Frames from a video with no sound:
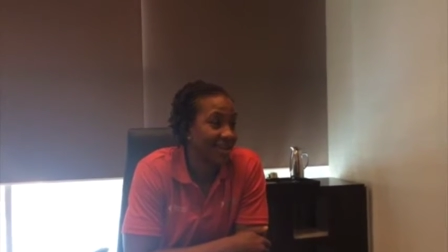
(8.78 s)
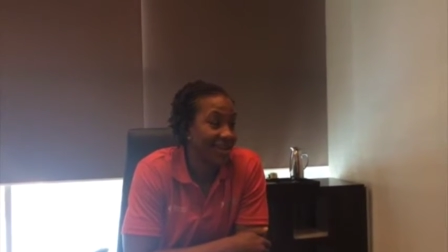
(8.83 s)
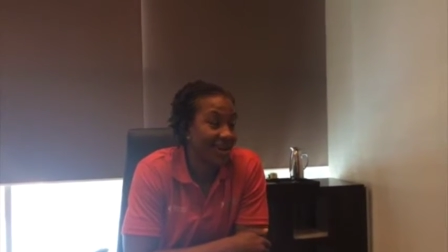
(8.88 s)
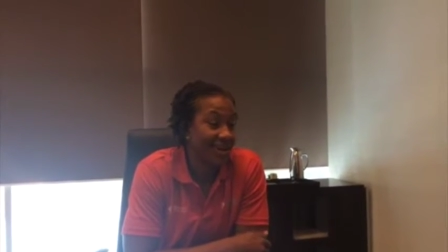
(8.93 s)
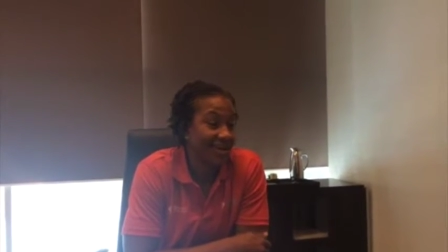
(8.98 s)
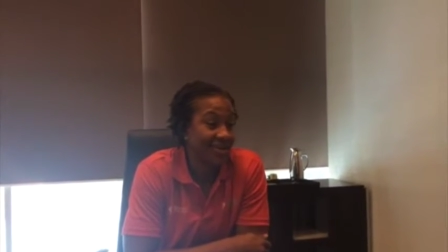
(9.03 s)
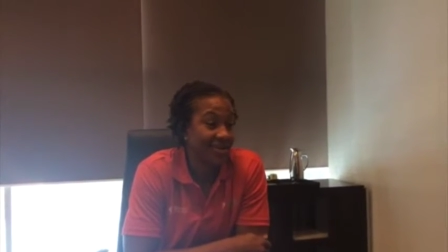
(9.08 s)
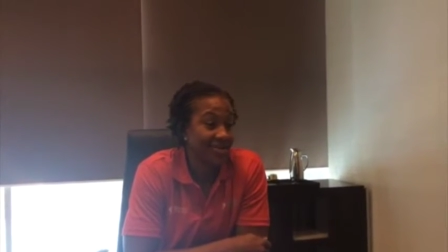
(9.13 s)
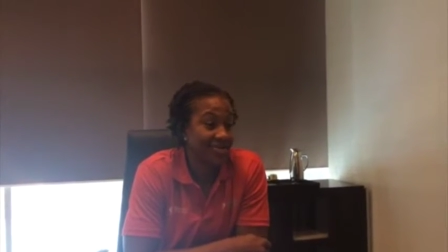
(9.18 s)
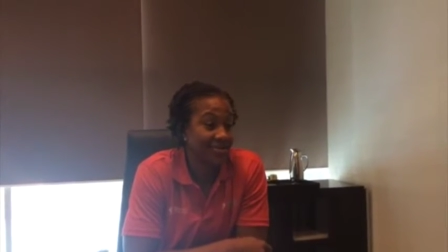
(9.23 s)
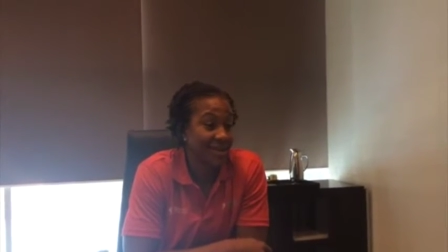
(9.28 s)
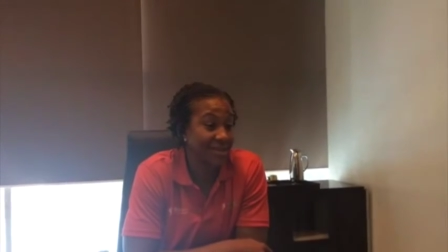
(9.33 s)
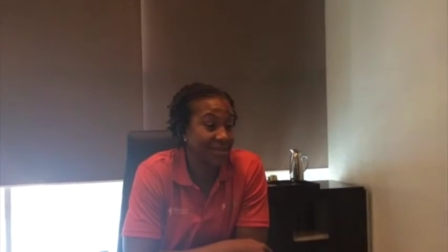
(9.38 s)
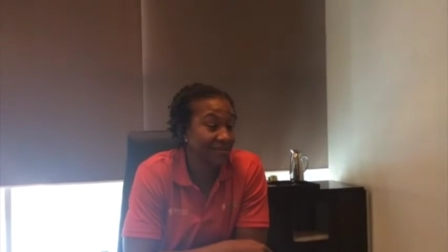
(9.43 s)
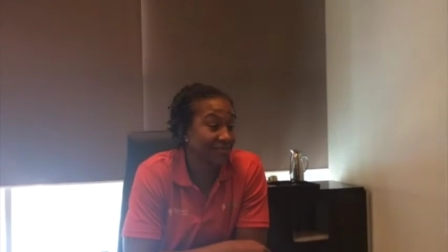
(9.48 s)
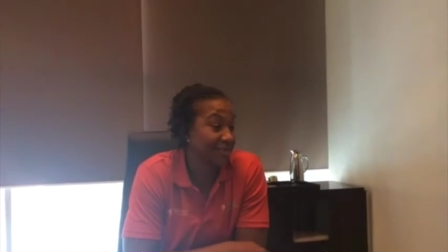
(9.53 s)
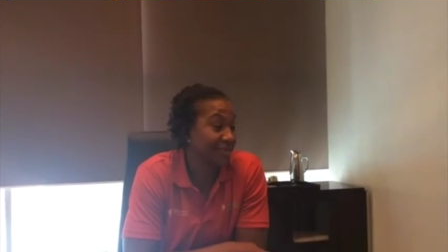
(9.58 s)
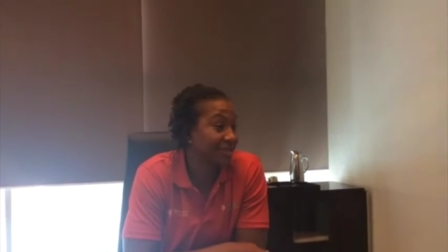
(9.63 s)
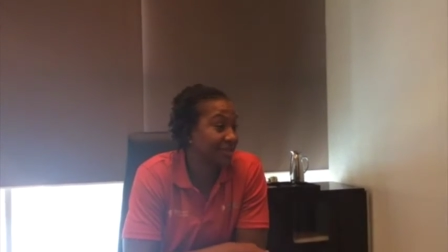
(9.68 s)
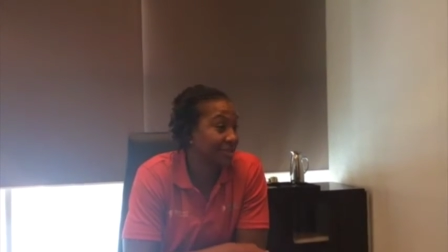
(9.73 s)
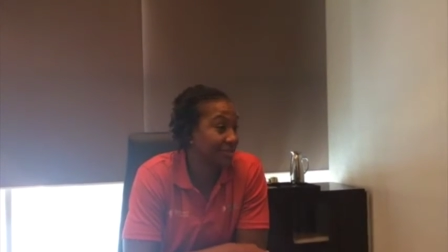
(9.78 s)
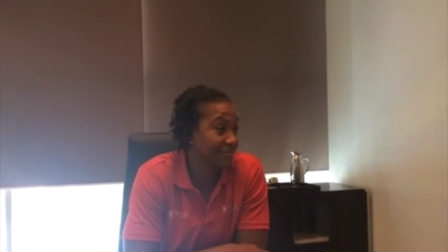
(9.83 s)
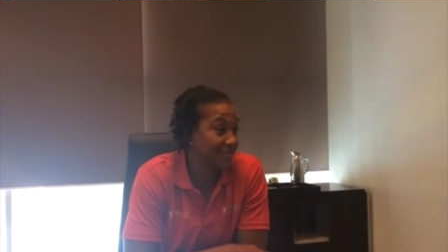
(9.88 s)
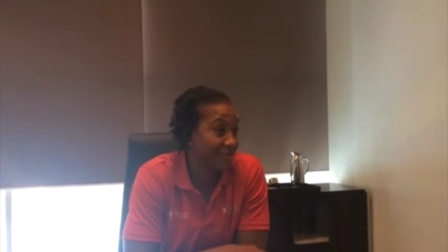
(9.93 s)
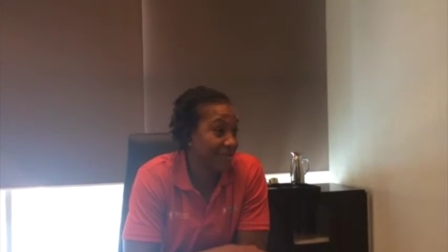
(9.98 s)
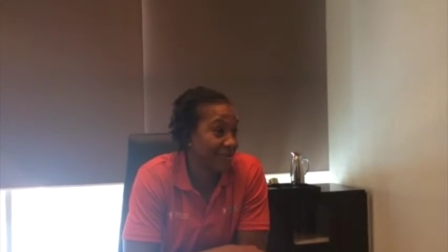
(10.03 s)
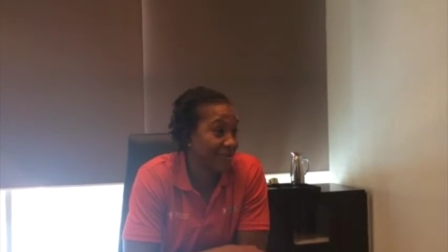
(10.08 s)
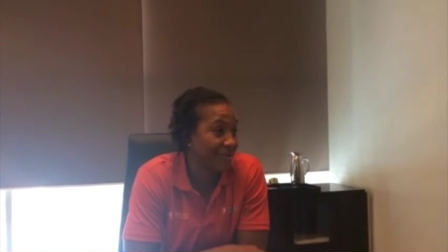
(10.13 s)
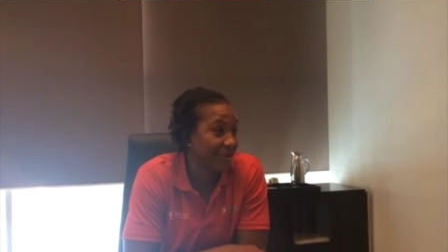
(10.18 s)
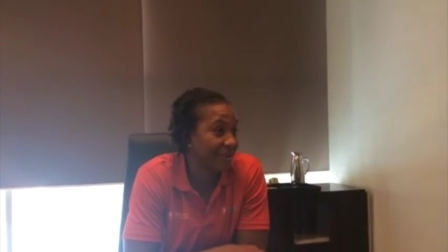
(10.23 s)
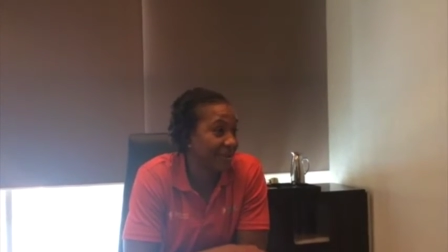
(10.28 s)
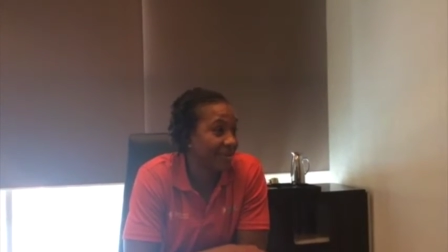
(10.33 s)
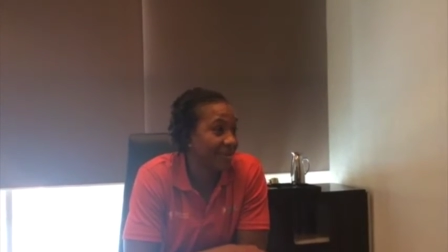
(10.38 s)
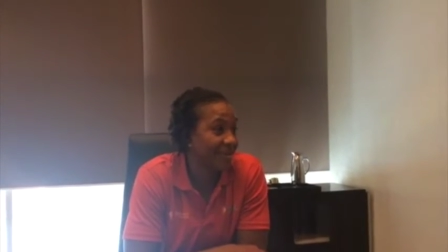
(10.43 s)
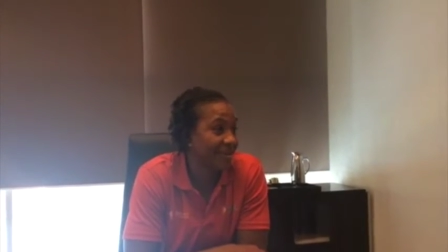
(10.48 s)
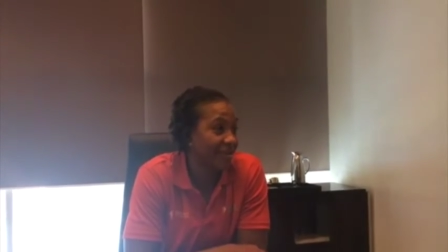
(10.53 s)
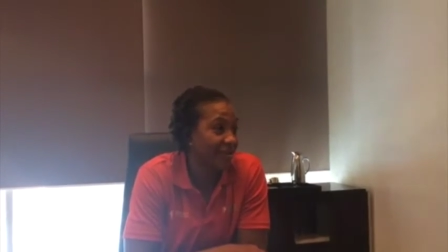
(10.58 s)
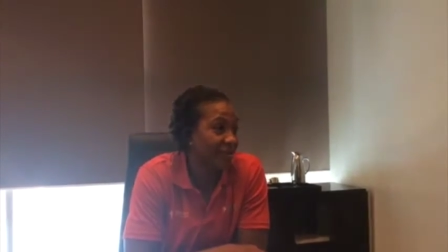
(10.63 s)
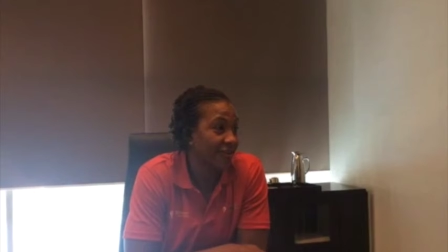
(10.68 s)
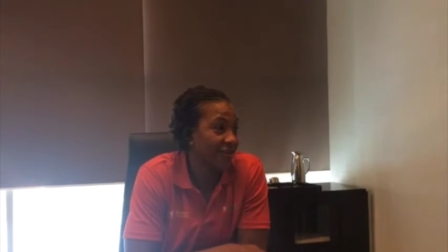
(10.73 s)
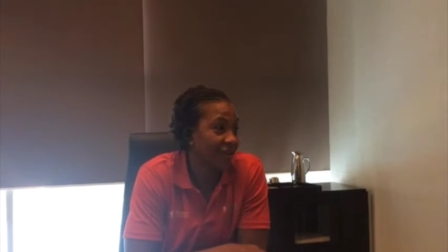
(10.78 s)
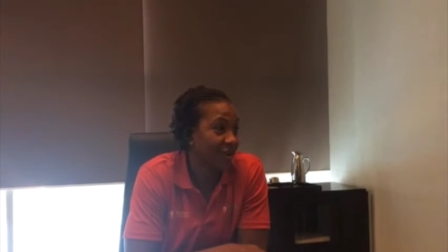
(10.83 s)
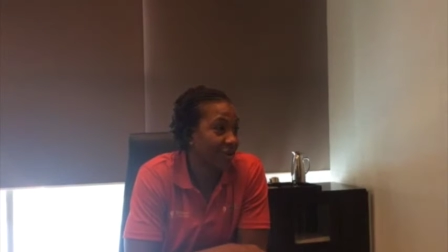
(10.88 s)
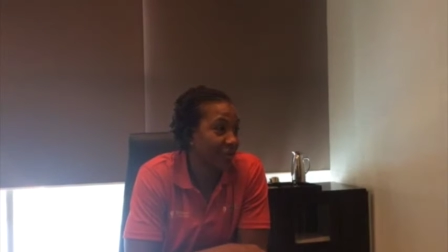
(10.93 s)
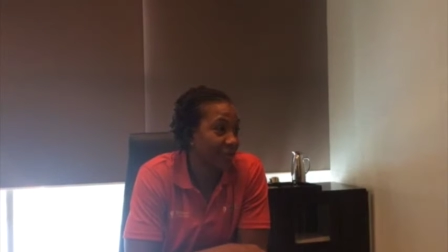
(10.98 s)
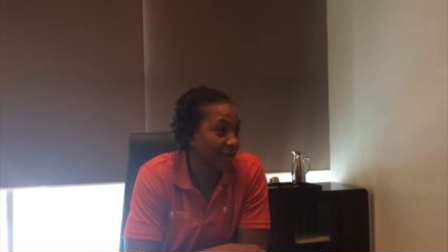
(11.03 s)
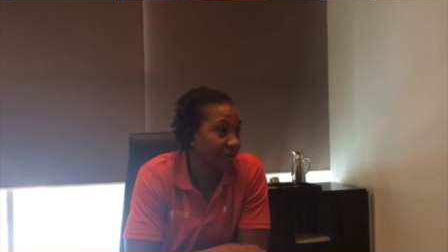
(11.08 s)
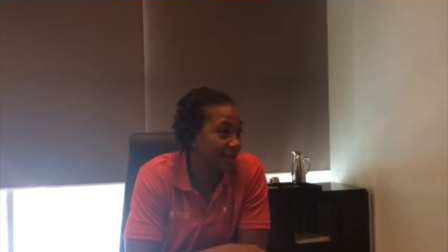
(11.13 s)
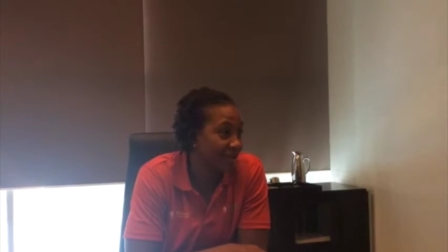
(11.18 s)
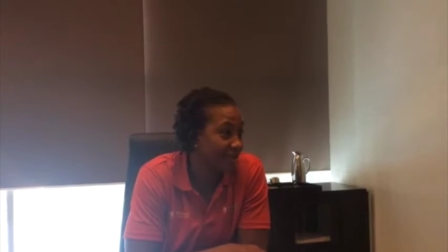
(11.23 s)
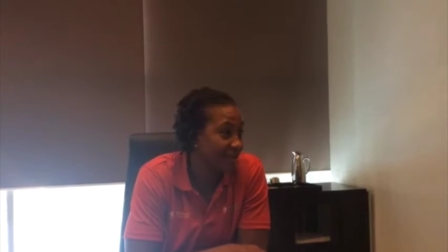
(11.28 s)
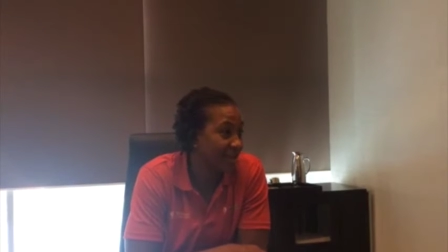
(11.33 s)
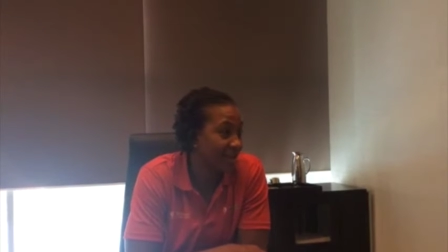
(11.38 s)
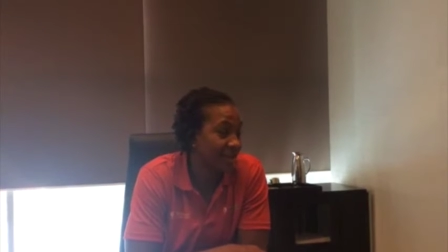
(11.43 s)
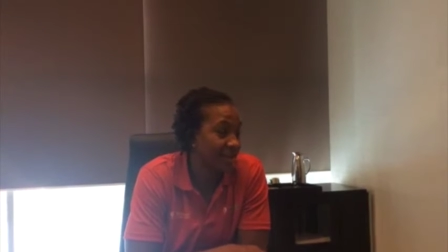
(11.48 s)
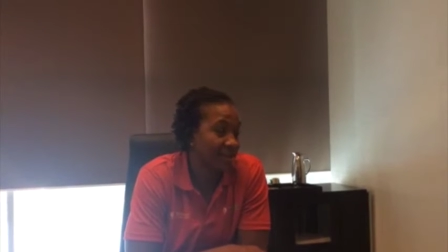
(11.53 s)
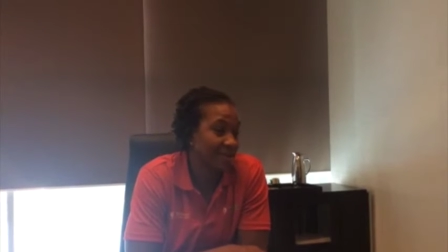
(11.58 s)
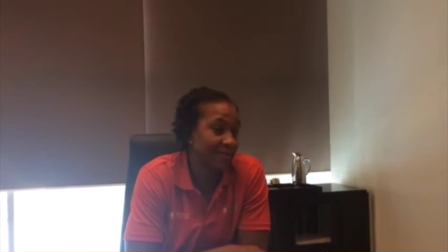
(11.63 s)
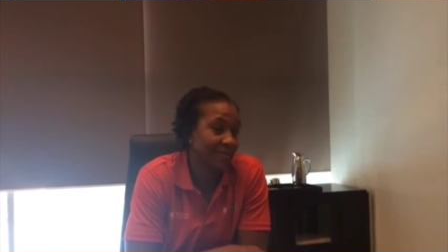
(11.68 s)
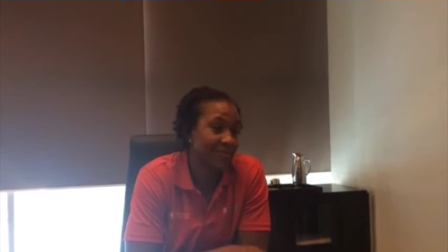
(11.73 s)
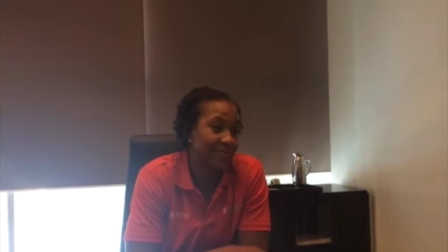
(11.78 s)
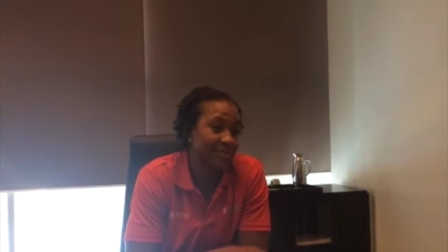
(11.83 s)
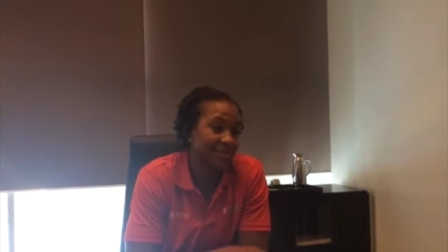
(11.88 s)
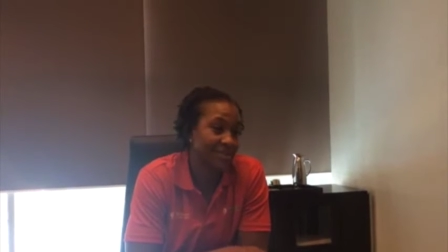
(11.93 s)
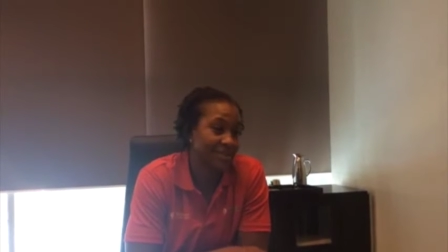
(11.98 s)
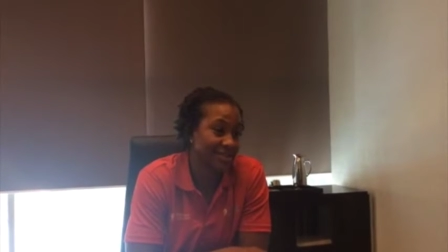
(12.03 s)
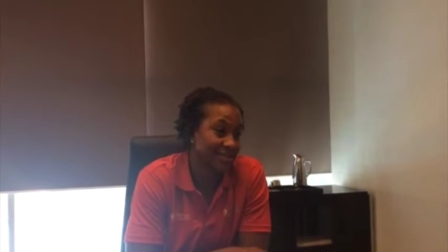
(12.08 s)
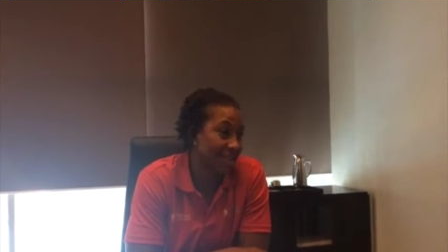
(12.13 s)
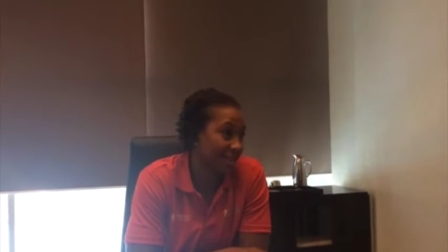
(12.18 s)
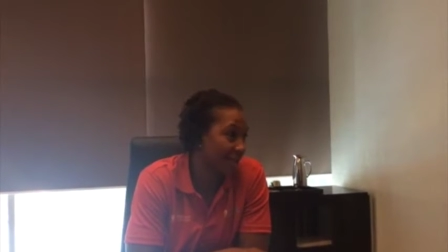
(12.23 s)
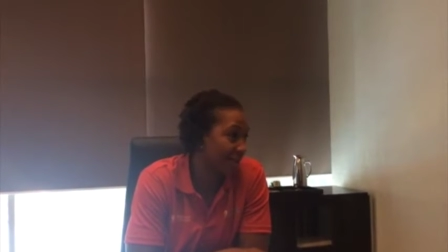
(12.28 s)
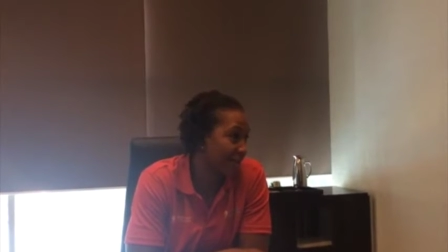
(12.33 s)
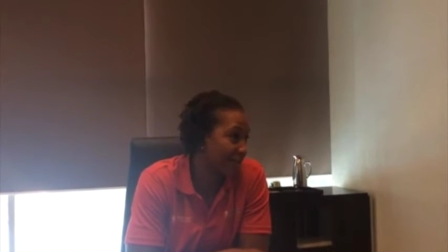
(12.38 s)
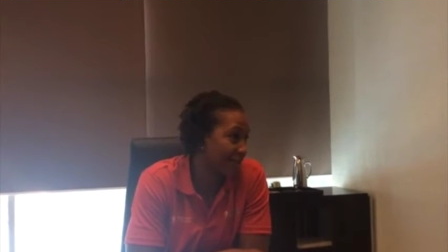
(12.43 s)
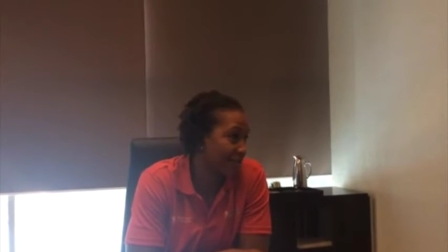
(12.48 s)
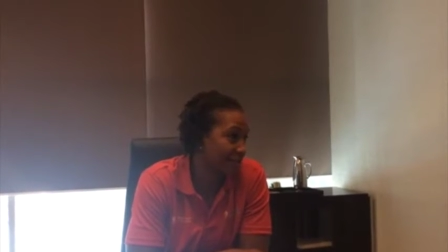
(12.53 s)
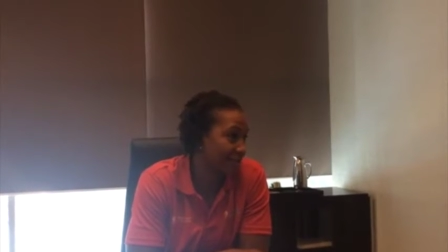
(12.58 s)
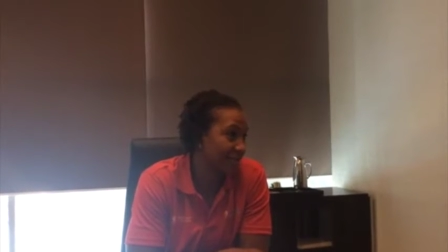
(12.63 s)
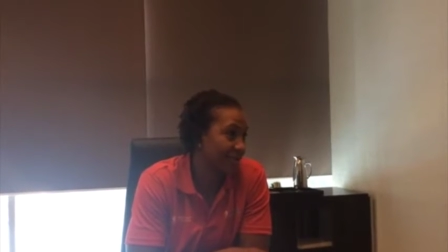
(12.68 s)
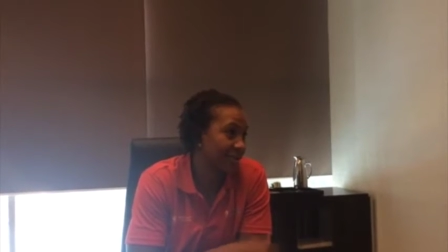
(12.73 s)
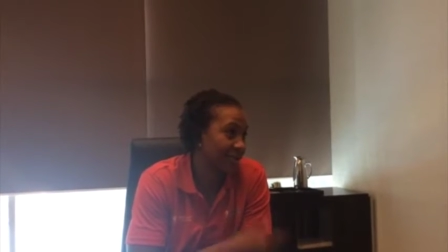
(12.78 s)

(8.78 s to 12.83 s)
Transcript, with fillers: Uh, my experience has been great. You know, I've had a really good time since I got here.